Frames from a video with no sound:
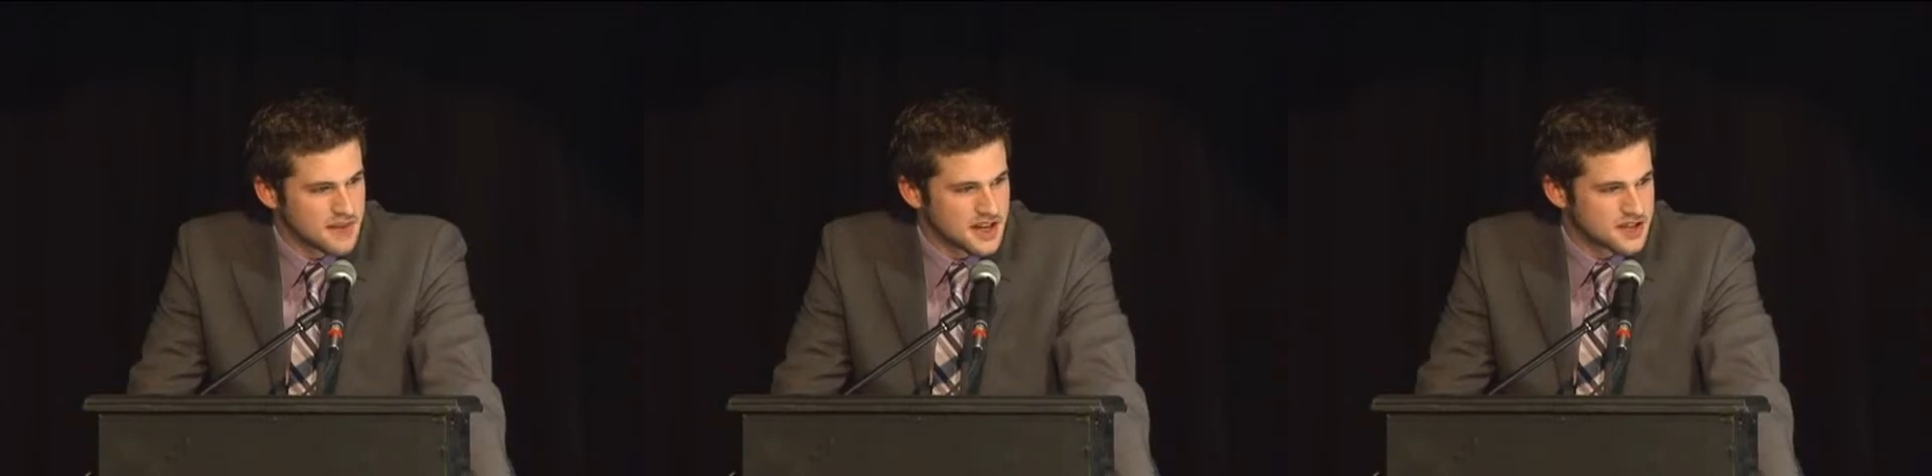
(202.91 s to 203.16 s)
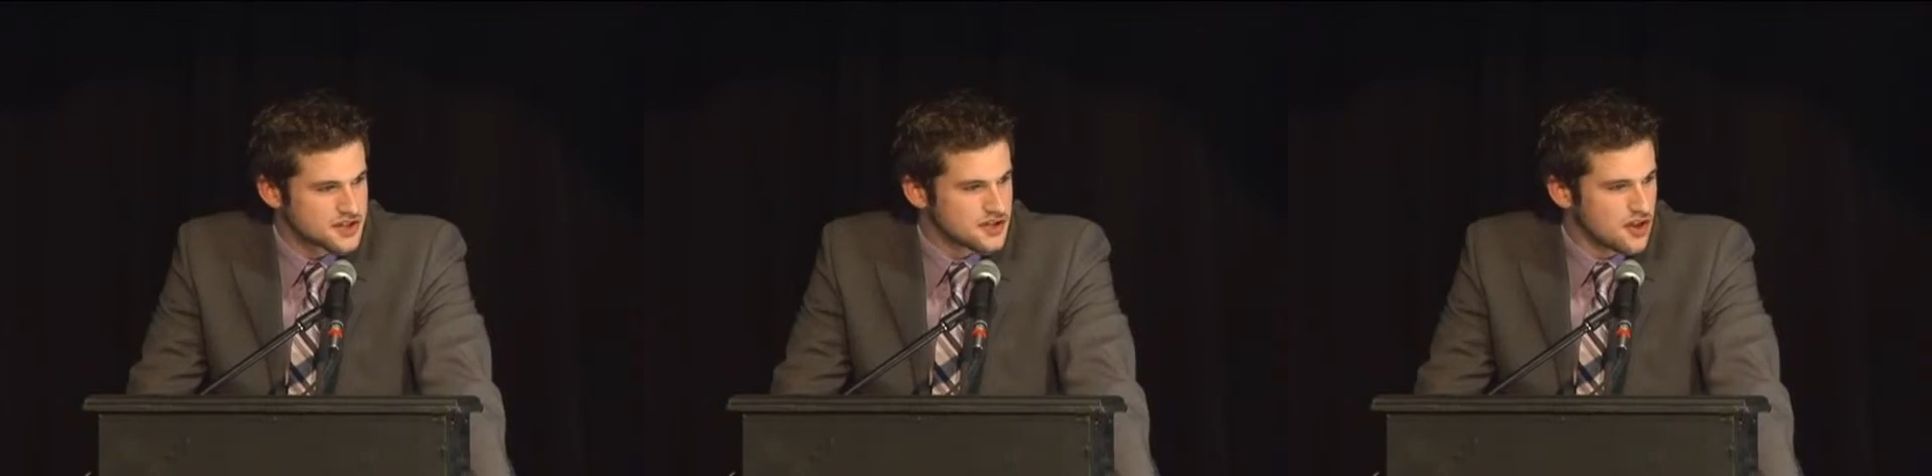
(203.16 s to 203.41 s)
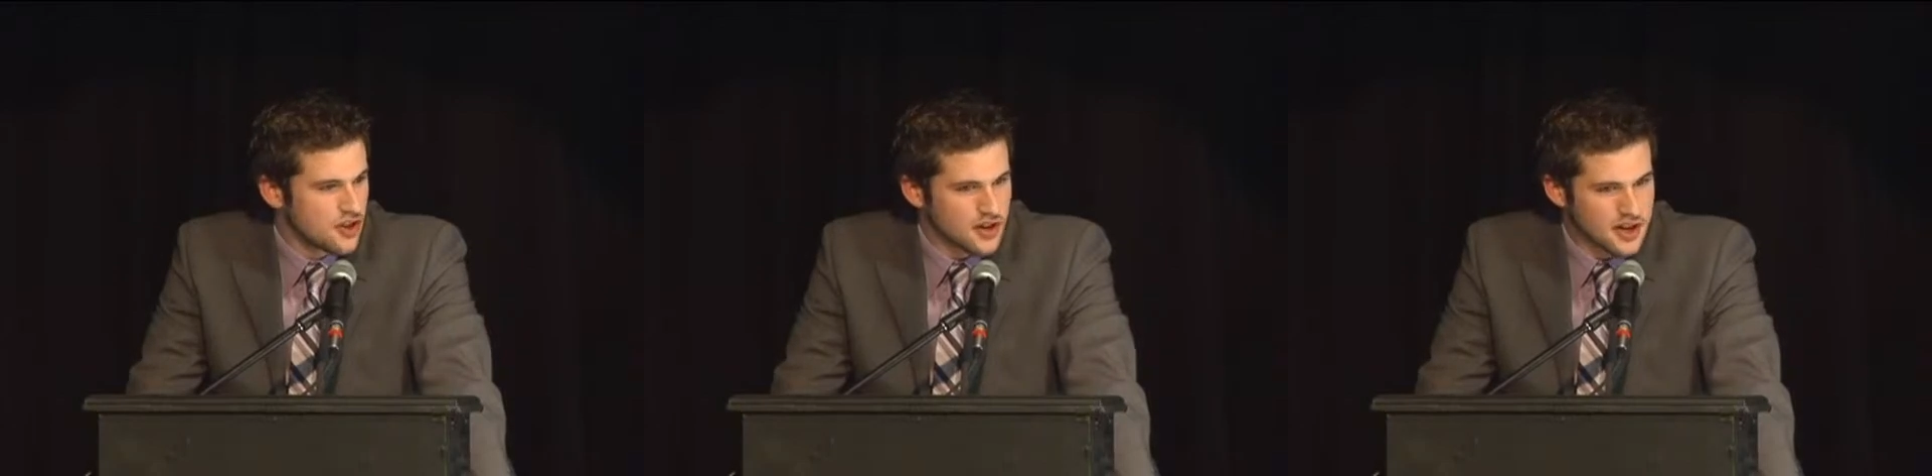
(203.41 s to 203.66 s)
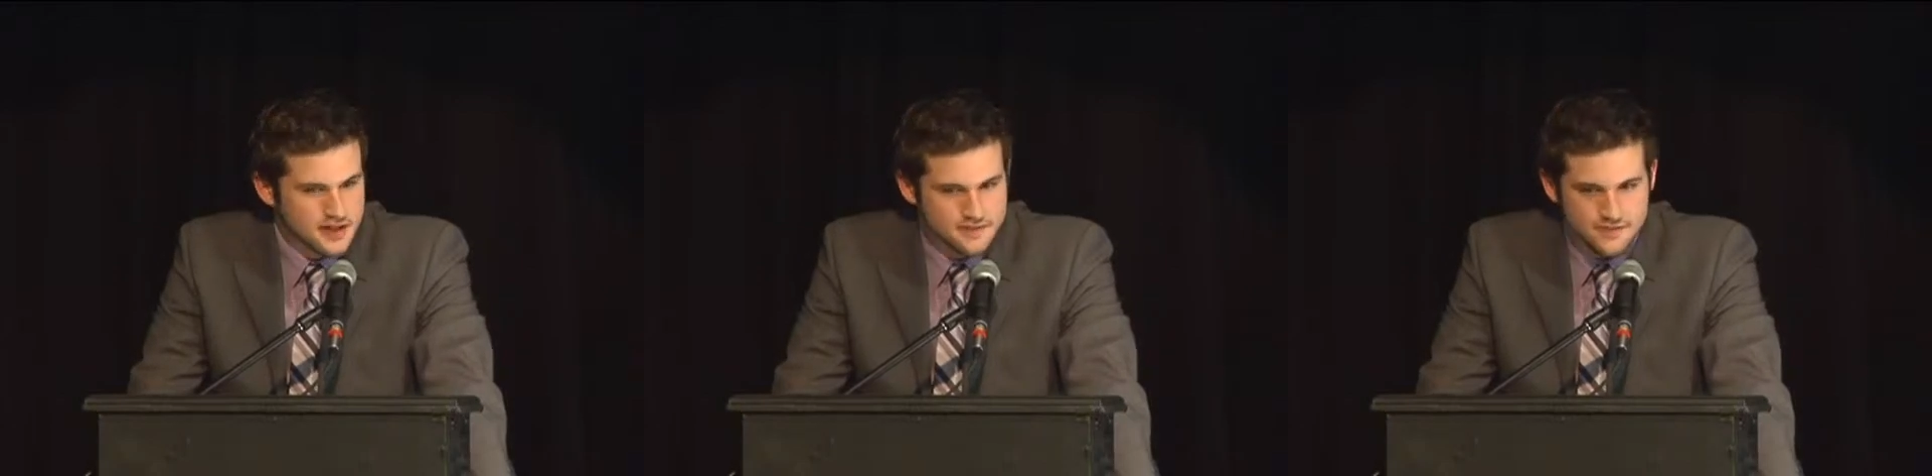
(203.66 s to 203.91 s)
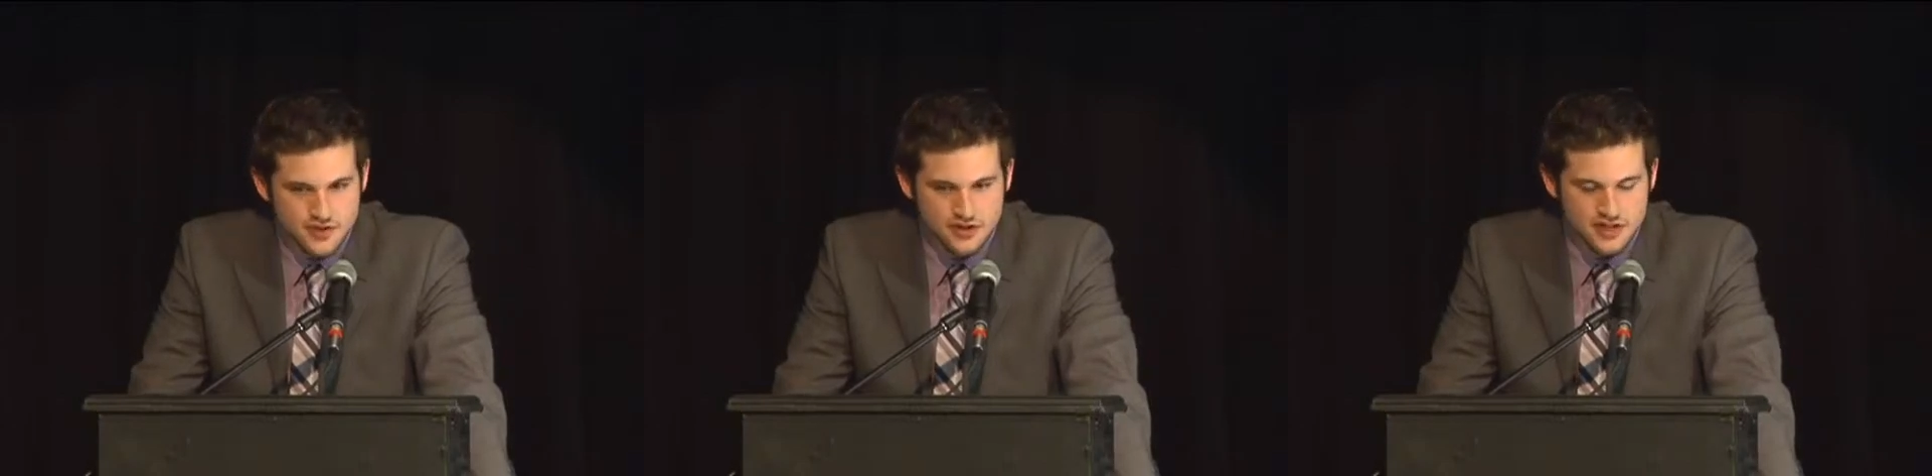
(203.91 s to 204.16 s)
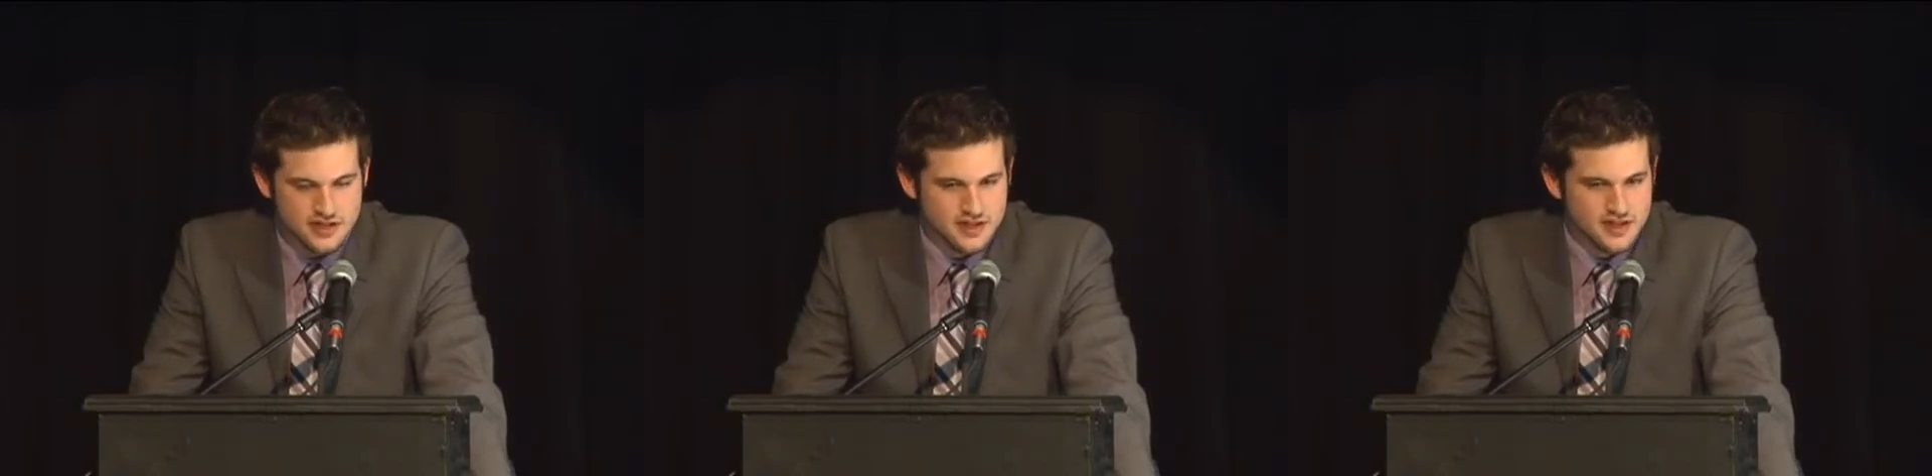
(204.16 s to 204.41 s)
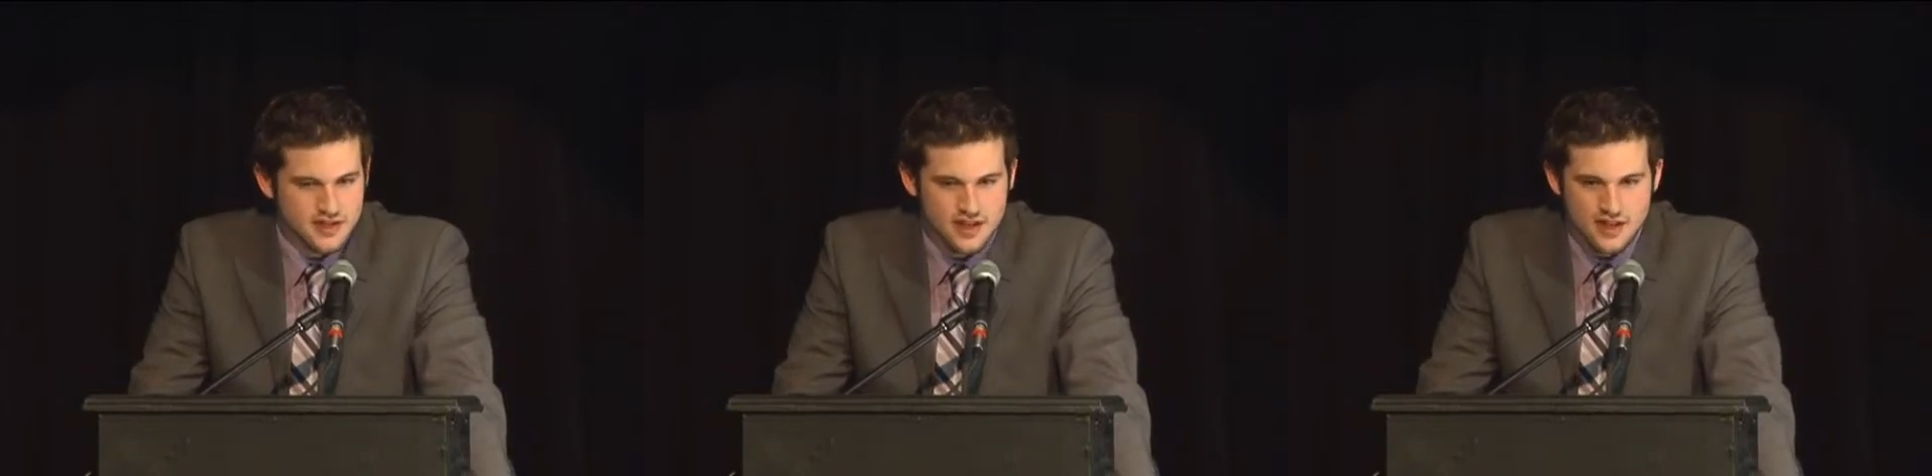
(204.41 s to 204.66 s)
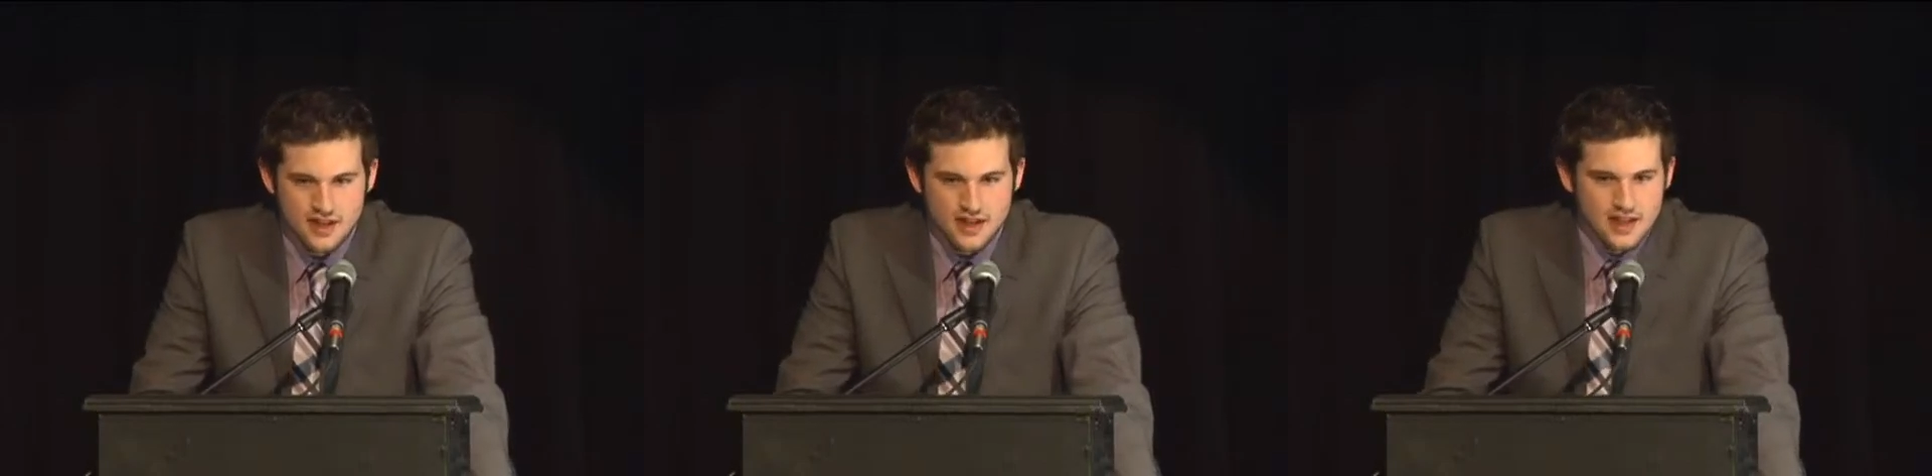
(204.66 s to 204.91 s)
Mitch, Noah, Tristan.